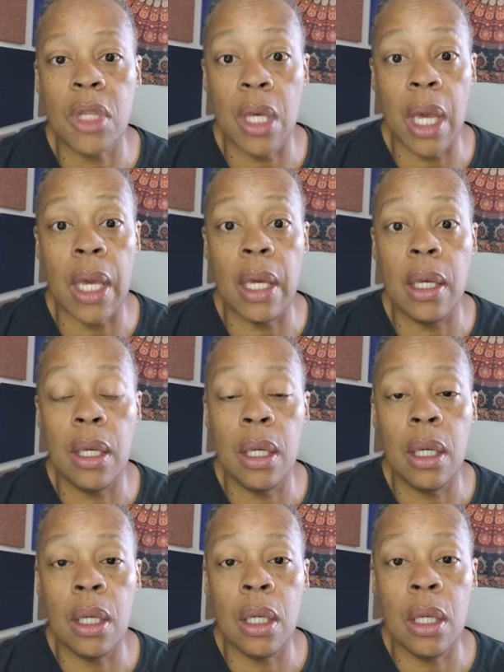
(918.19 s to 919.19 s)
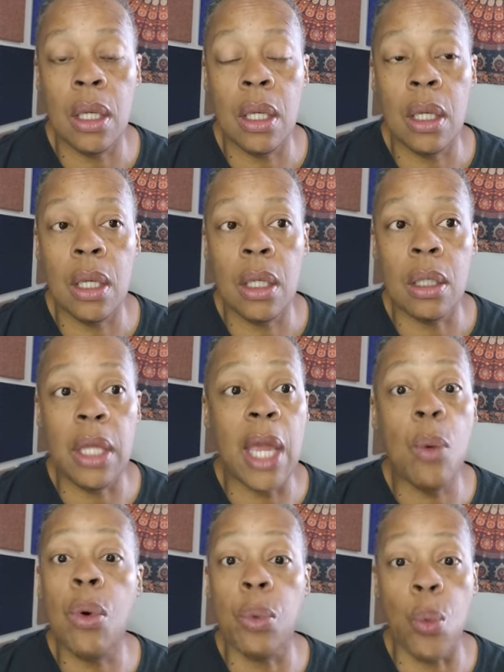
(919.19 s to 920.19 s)
Okay, they
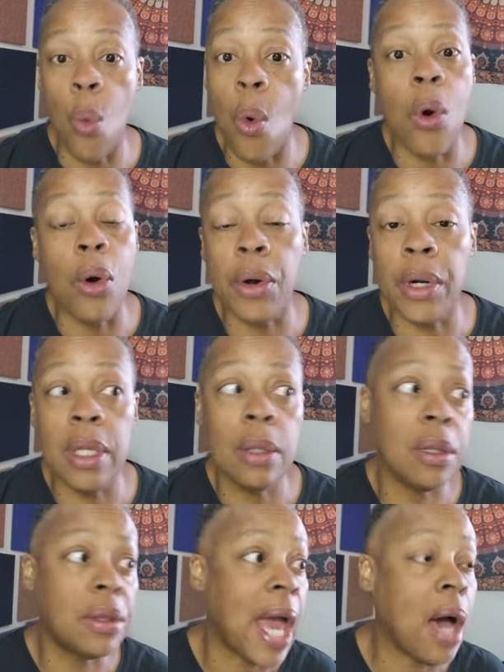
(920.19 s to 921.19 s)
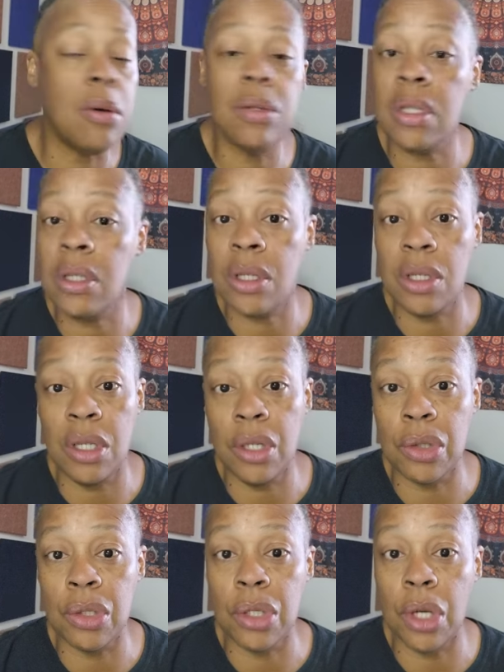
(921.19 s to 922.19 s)
were warned thousands of
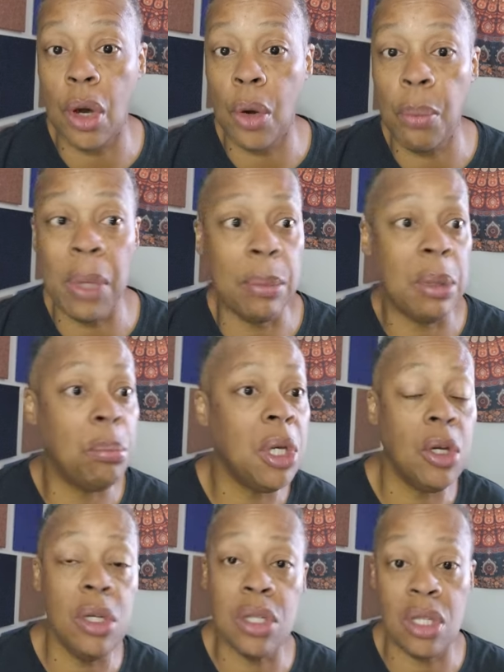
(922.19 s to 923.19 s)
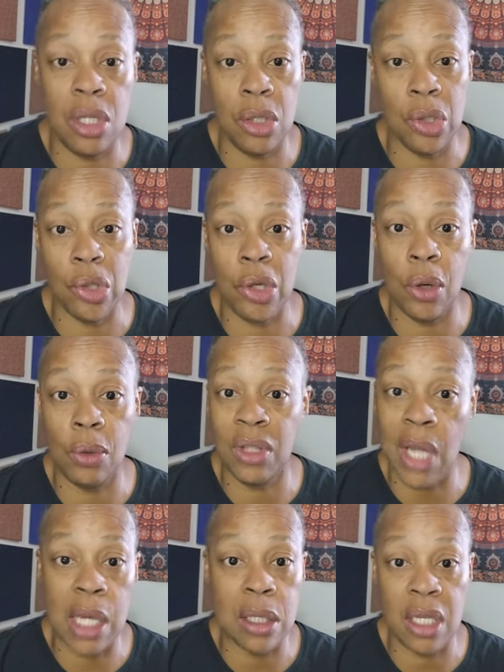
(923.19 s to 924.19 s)
years ago, maybe millions of years ago,
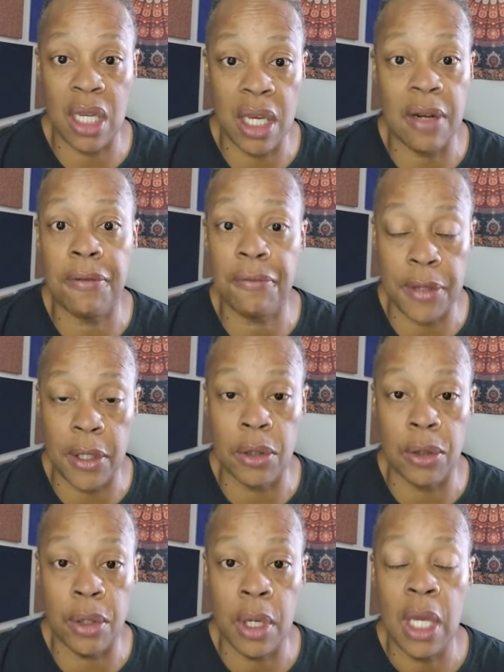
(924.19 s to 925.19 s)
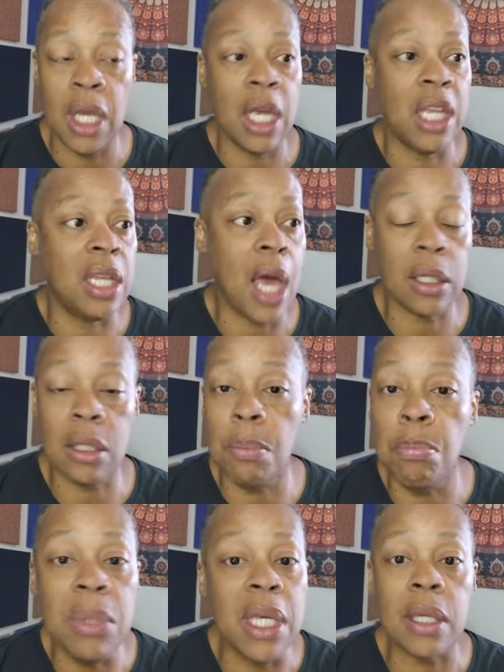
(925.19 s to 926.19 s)
not to interfere and not to
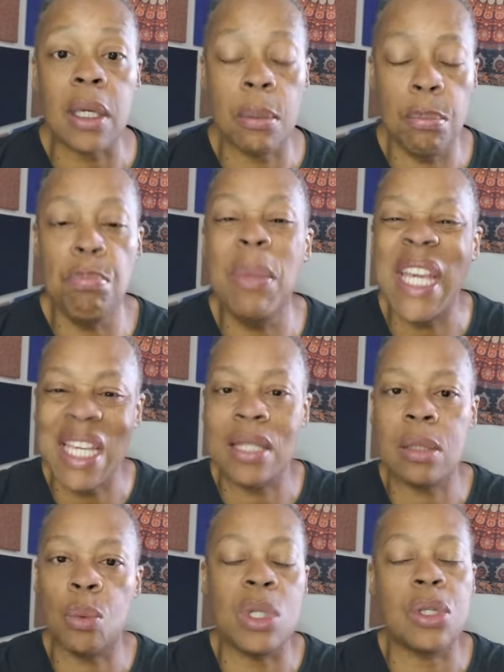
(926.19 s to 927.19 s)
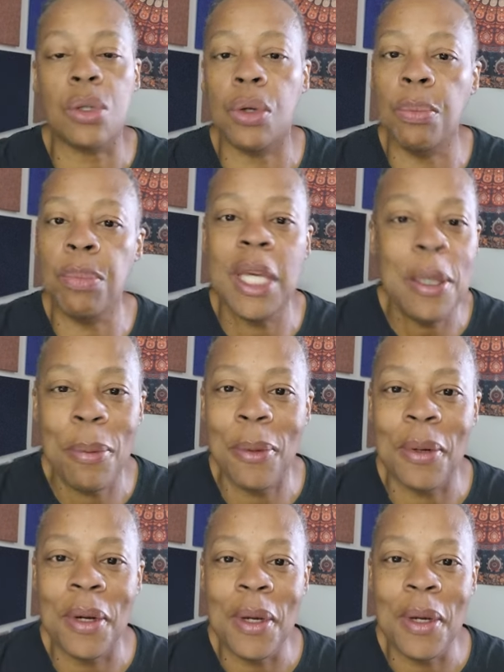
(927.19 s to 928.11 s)
mi mix with certain people.